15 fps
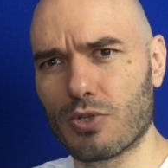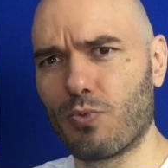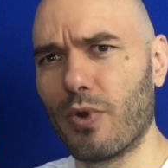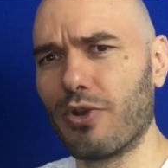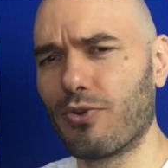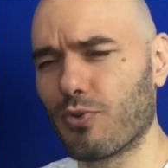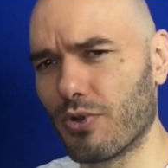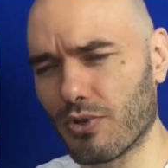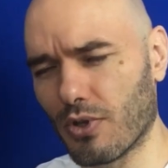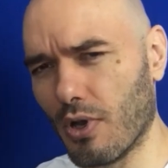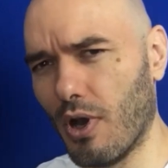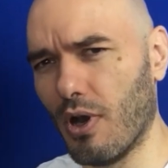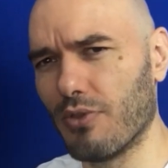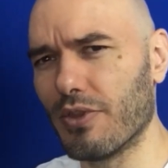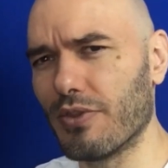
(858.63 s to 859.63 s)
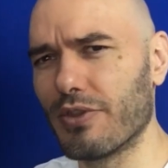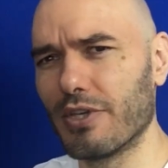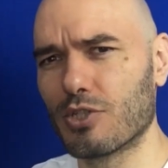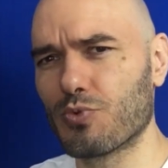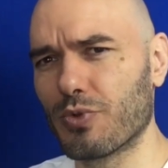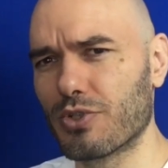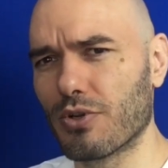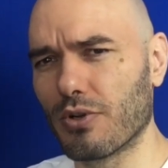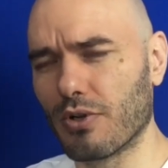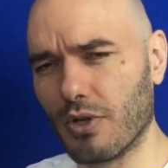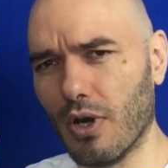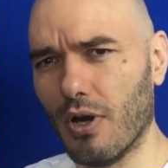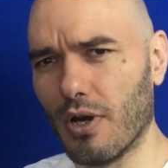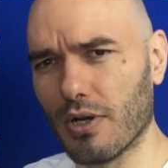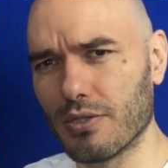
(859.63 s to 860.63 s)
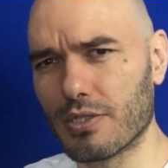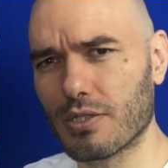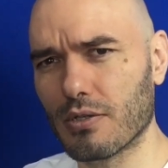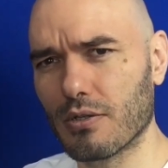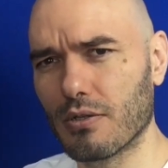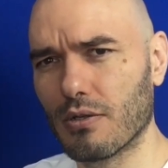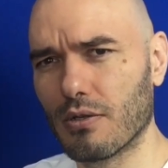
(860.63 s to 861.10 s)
and render unto God the things which are God's.